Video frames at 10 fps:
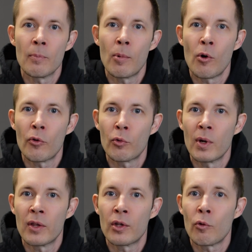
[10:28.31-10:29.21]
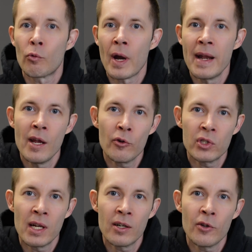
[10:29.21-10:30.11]
both with radio
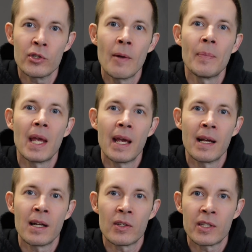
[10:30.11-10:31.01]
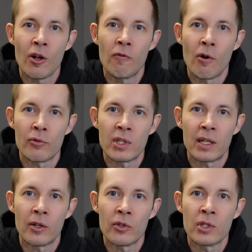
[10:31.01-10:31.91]
signals and cell phone
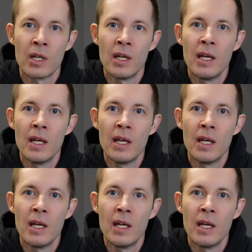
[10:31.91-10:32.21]
signals.